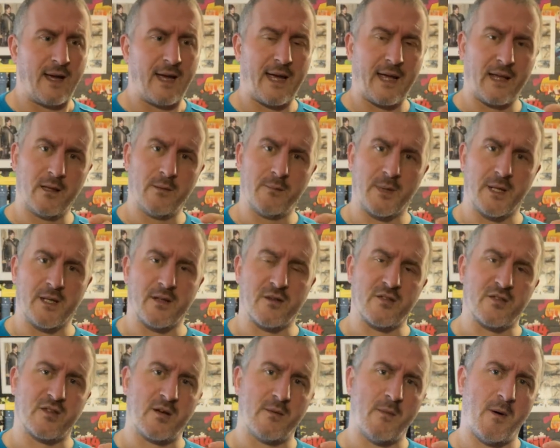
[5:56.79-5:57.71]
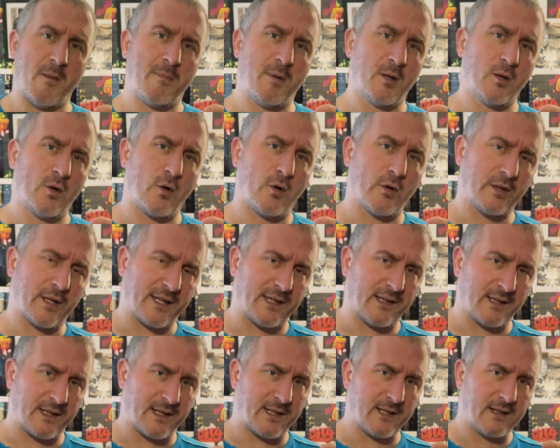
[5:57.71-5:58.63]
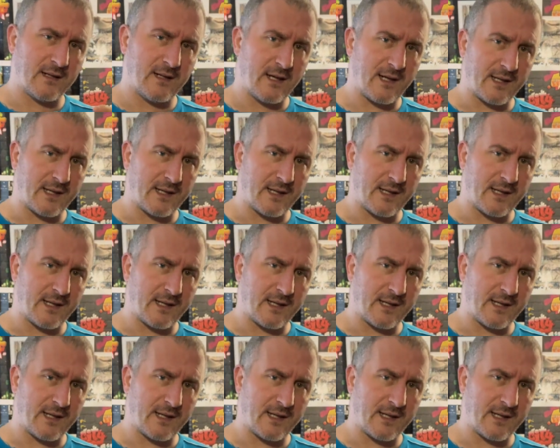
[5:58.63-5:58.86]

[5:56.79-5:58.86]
element that's come up a lot lately,